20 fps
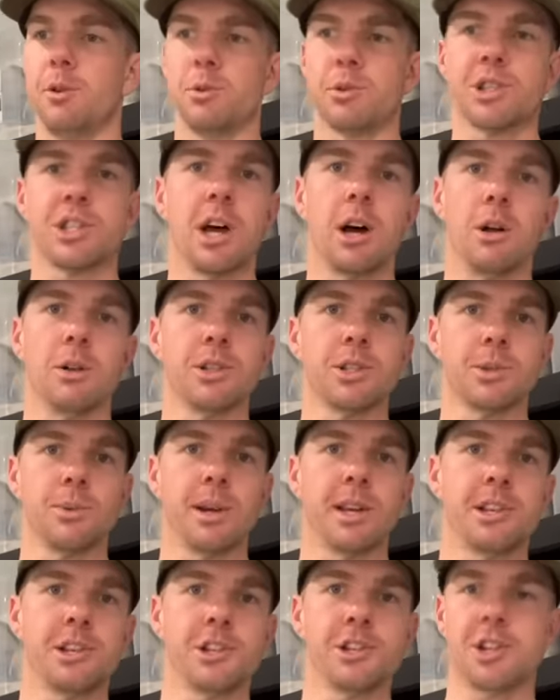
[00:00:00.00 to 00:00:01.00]
all sold, so
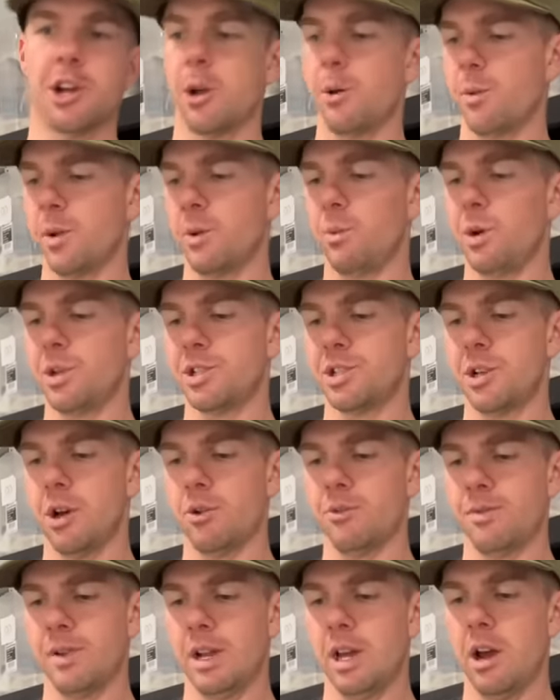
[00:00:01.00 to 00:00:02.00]
we can just show you in a what
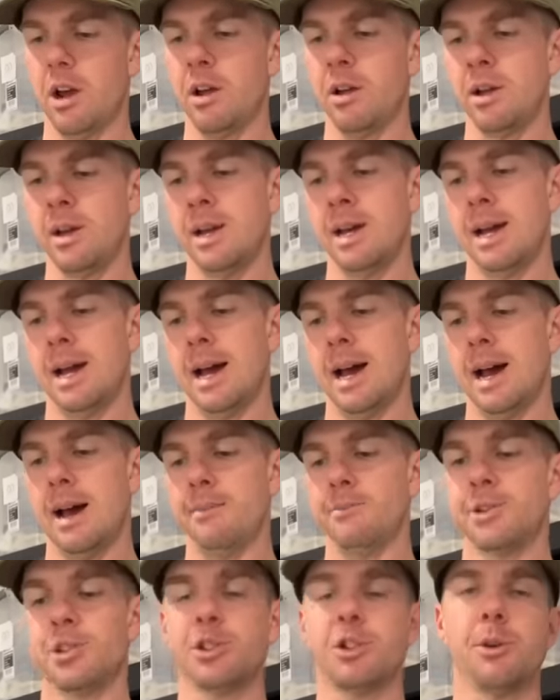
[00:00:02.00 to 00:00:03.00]
sold video.
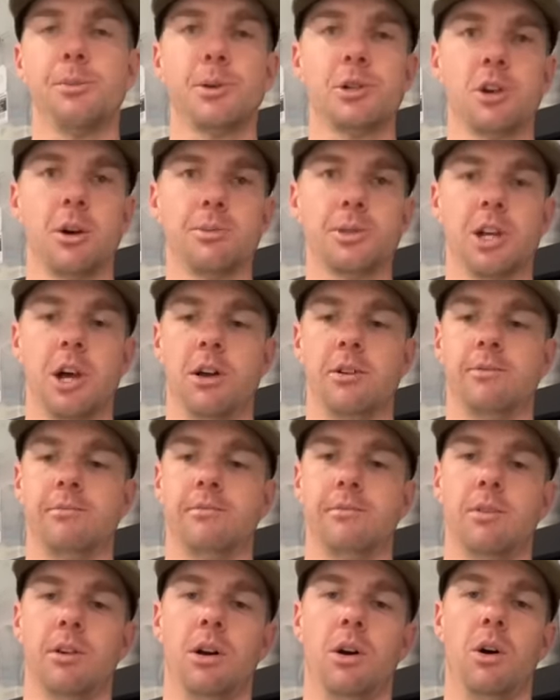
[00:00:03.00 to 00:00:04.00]
Super Drop Zone
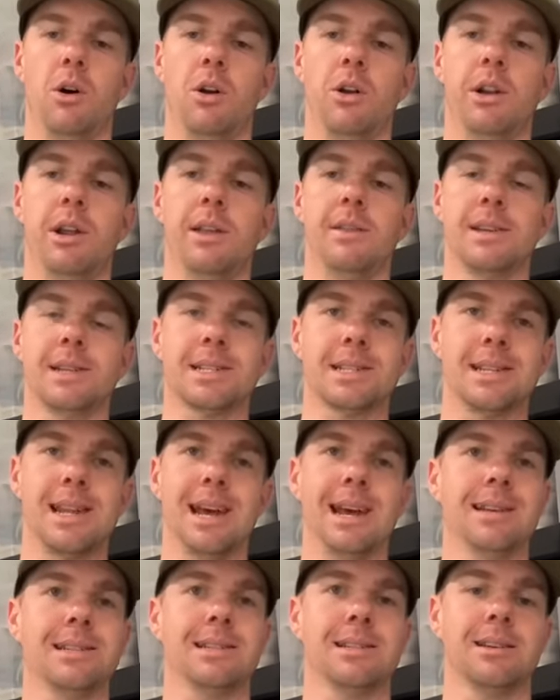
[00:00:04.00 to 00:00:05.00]
on the
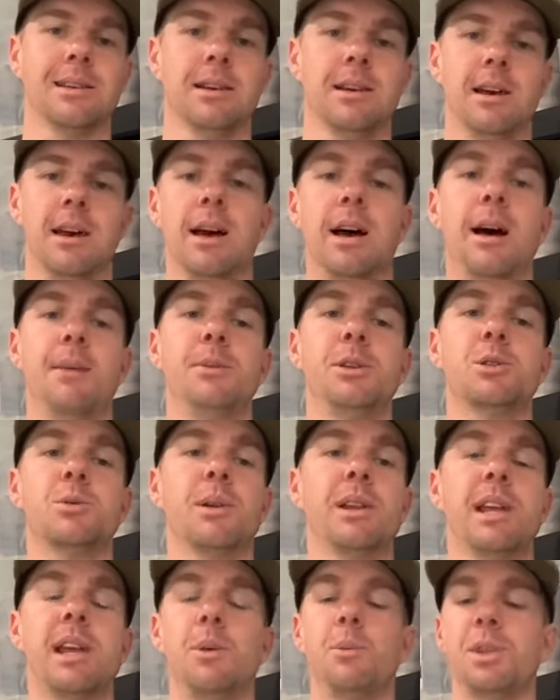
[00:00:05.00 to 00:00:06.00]
SNES. This
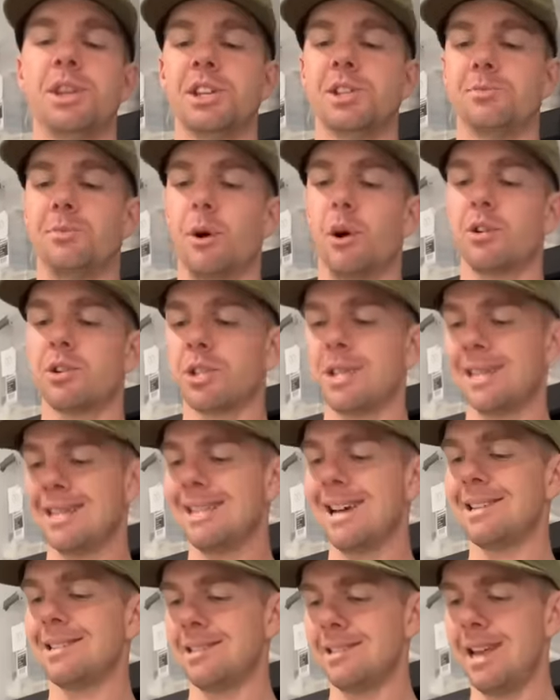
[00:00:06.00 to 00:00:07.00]
one here with its box, it
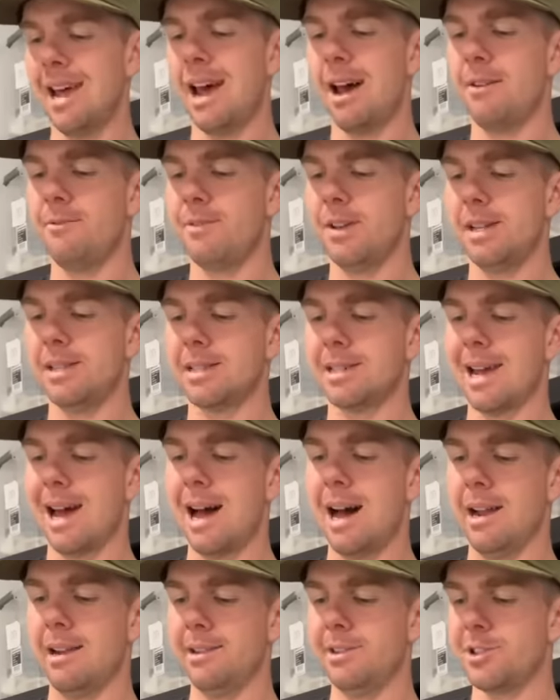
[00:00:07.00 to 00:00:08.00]
doesn't have its
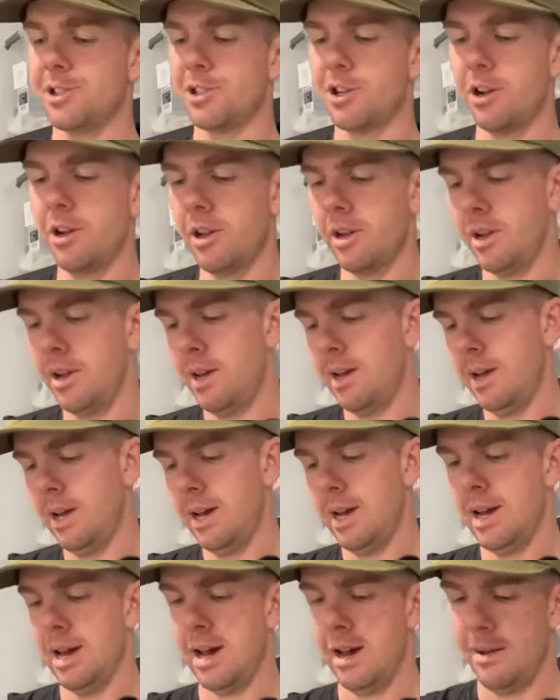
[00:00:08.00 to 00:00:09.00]
card insert.
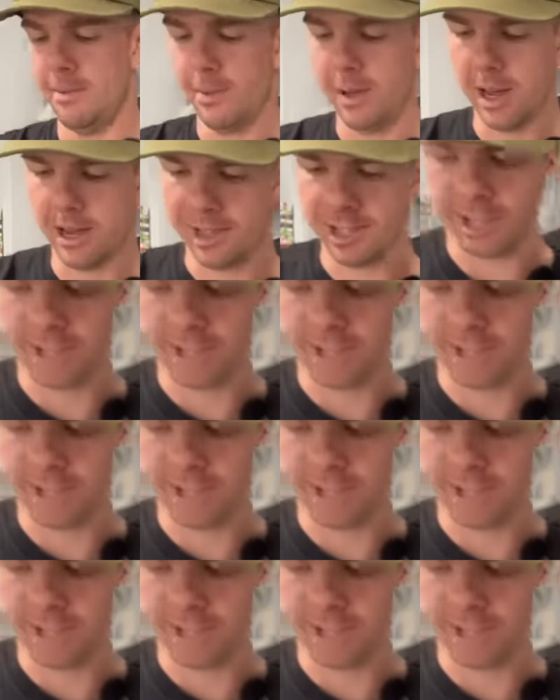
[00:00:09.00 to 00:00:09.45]
As